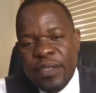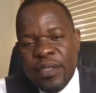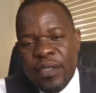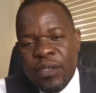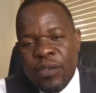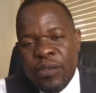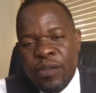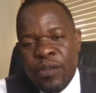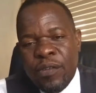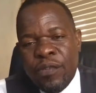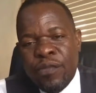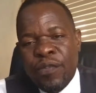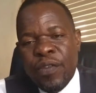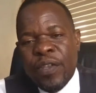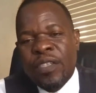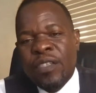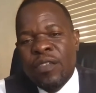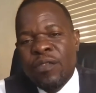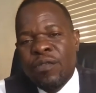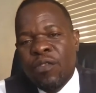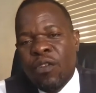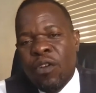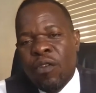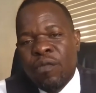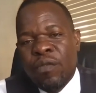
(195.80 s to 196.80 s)

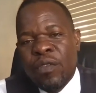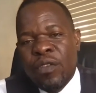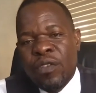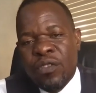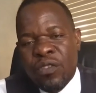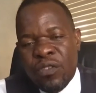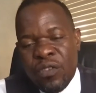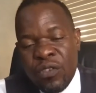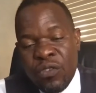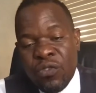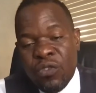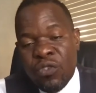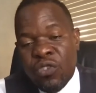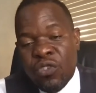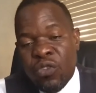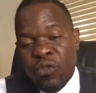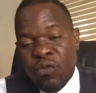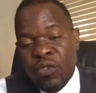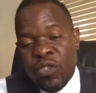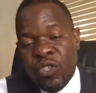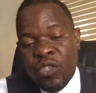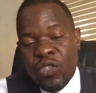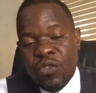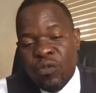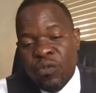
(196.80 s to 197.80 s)
effective conflict resolution,
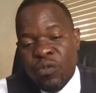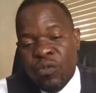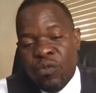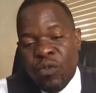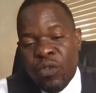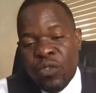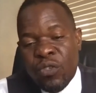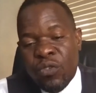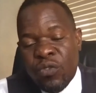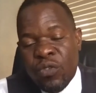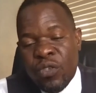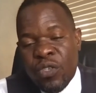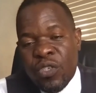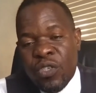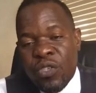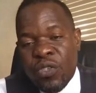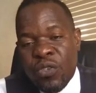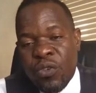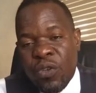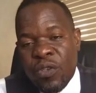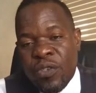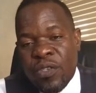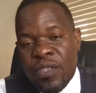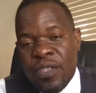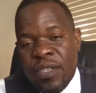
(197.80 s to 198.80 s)
which we want to
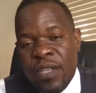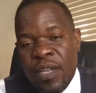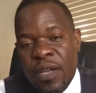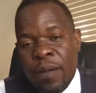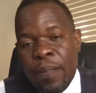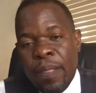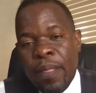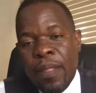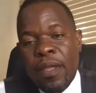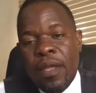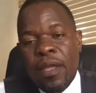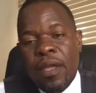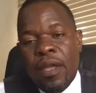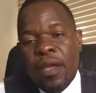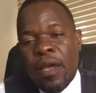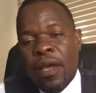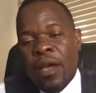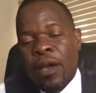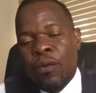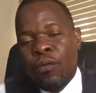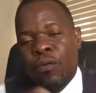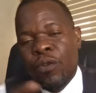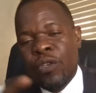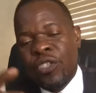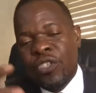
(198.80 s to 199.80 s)
discuss now,
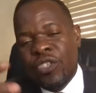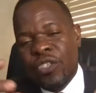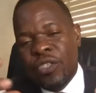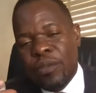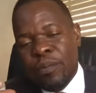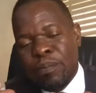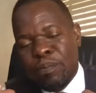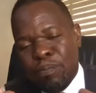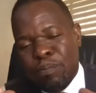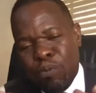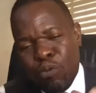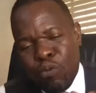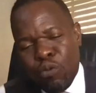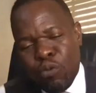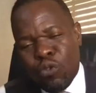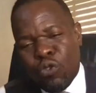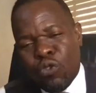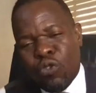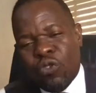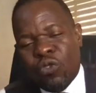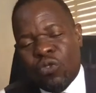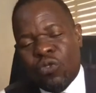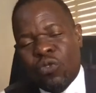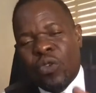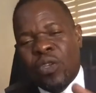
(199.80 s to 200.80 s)
and which
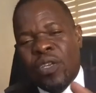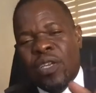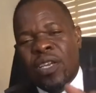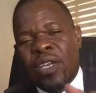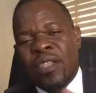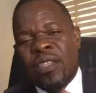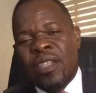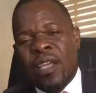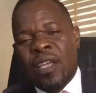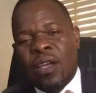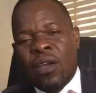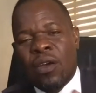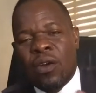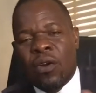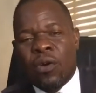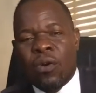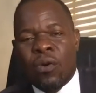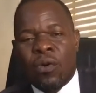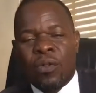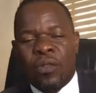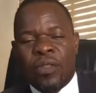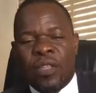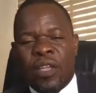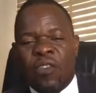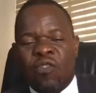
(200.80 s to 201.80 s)
pulls together
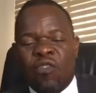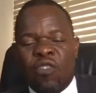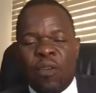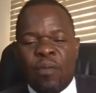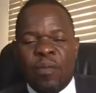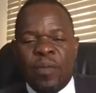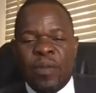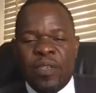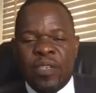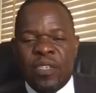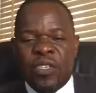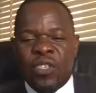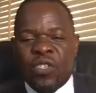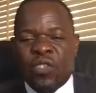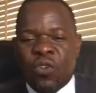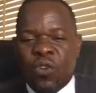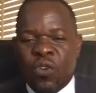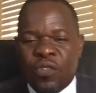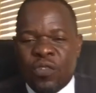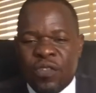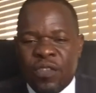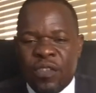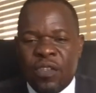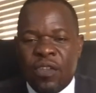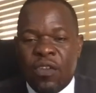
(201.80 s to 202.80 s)
all that we have been
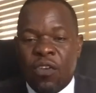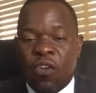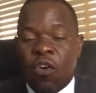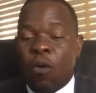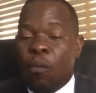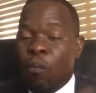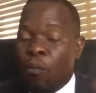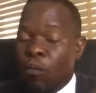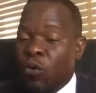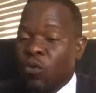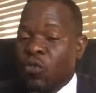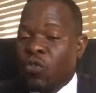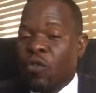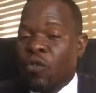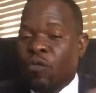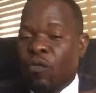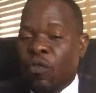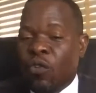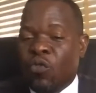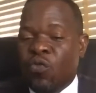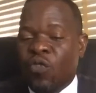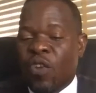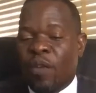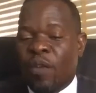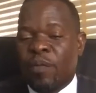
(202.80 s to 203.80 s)
discussing, or most of
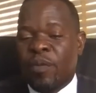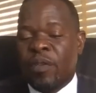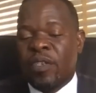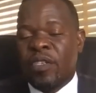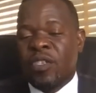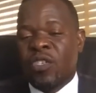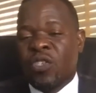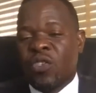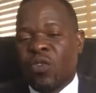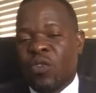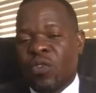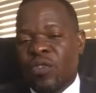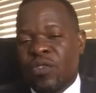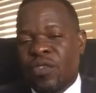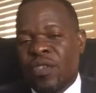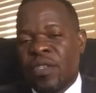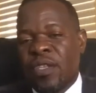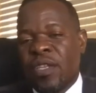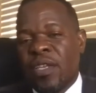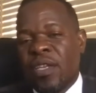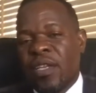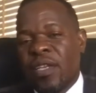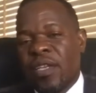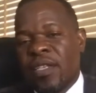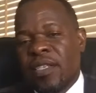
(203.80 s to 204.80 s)
what we have been discussing
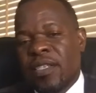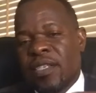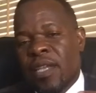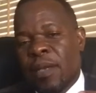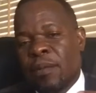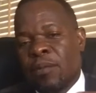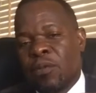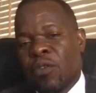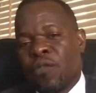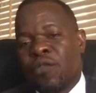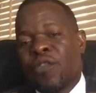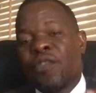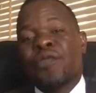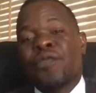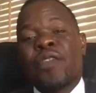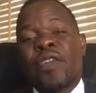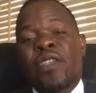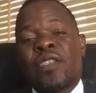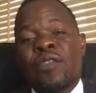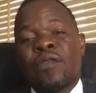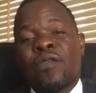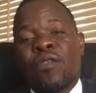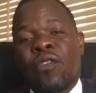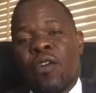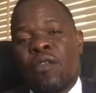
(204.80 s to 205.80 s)
in terms of
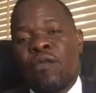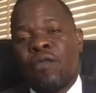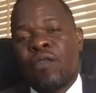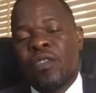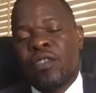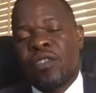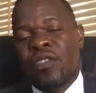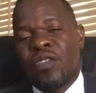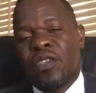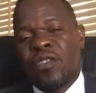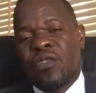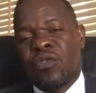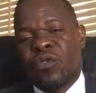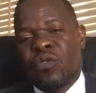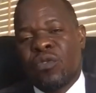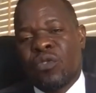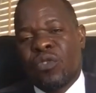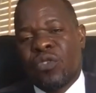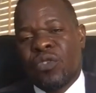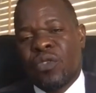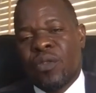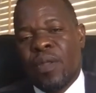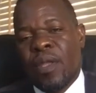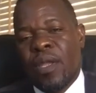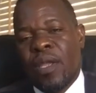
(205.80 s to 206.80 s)
effective conflict
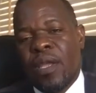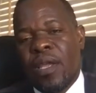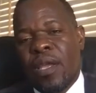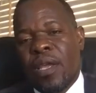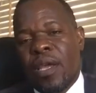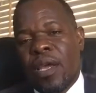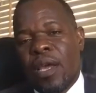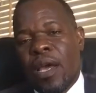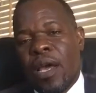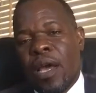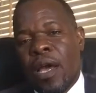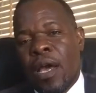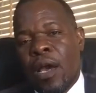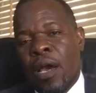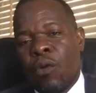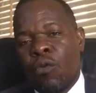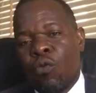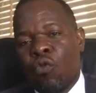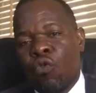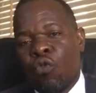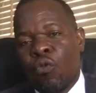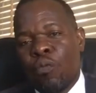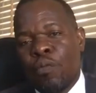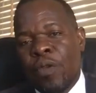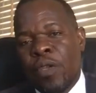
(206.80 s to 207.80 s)
resolution, we
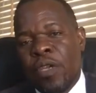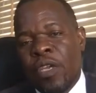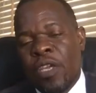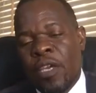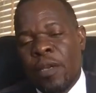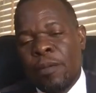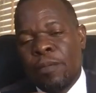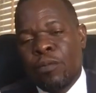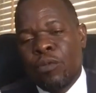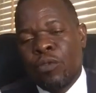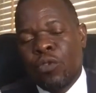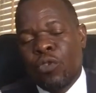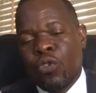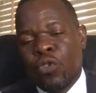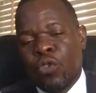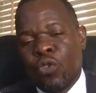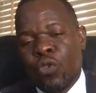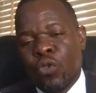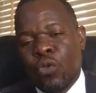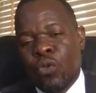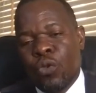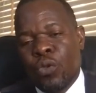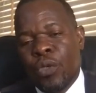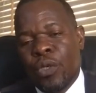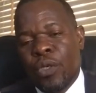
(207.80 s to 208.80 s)
will be able
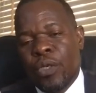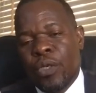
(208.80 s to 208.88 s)
to